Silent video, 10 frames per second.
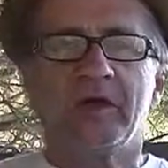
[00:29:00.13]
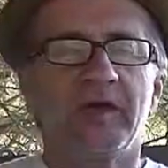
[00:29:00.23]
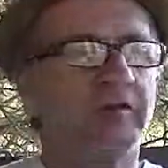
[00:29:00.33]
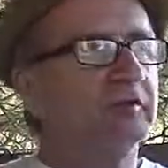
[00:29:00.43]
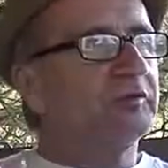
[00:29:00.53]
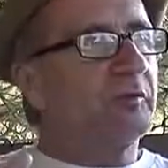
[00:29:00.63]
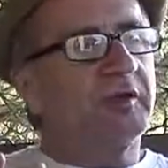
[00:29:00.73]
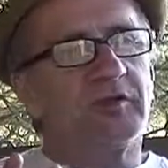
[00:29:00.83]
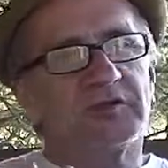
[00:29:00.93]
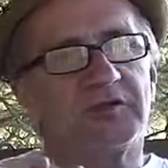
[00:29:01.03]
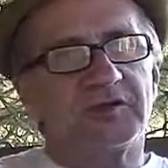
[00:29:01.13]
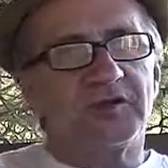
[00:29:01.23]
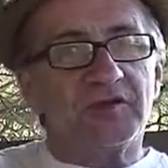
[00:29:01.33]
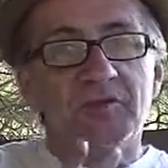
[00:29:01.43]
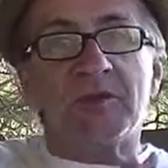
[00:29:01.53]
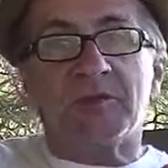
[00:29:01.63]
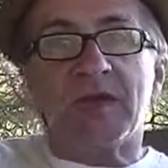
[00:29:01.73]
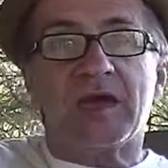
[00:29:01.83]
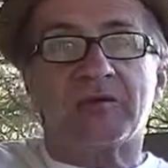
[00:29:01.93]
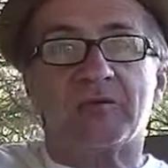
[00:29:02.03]
it was one of those things that you better be
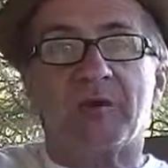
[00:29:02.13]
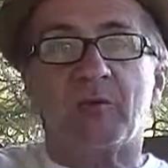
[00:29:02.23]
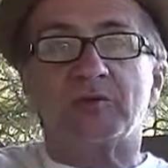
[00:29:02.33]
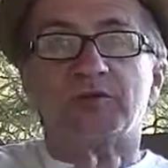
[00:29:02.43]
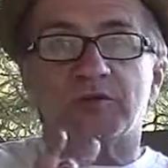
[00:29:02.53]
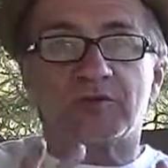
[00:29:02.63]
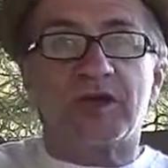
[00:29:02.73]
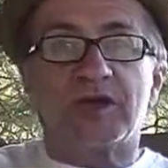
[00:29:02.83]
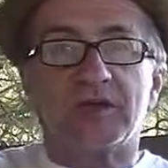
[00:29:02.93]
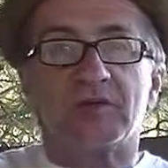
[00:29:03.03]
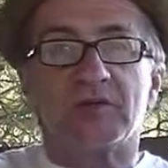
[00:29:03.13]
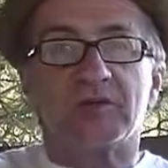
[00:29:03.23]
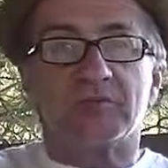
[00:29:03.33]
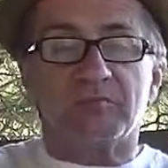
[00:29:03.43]
accurate about what you're saying the